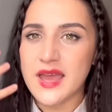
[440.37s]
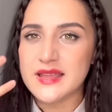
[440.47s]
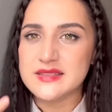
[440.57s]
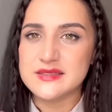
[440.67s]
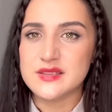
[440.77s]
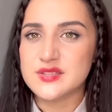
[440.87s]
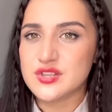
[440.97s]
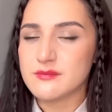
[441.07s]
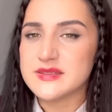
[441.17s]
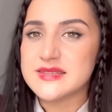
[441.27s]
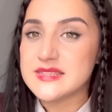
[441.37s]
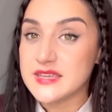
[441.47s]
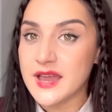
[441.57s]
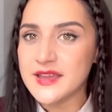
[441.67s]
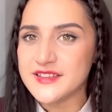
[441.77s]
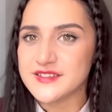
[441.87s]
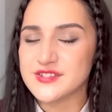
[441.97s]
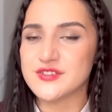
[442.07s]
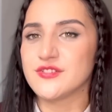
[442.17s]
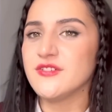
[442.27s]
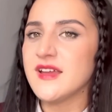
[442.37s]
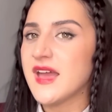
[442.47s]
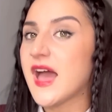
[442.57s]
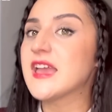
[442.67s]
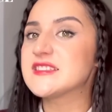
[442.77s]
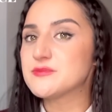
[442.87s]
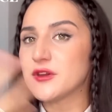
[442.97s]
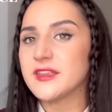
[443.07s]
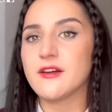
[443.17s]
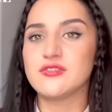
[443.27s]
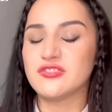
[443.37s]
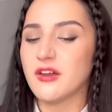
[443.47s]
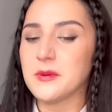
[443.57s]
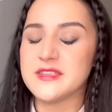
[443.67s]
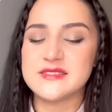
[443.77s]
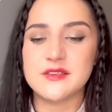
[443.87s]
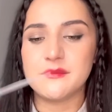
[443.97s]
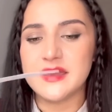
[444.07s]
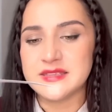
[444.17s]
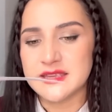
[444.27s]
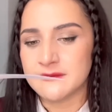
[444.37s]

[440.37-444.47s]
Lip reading: add some sillage, you know, I spray that on top and it's amazing.